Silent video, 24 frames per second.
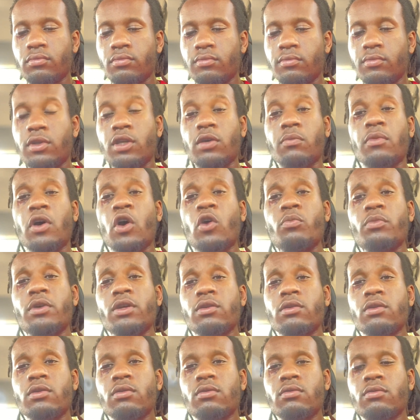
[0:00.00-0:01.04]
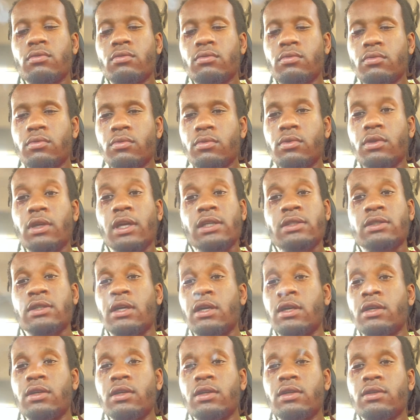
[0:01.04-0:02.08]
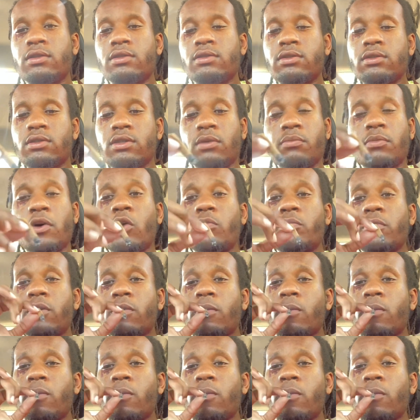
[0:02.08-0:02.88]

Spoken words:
the moment. That's all it is, the moment.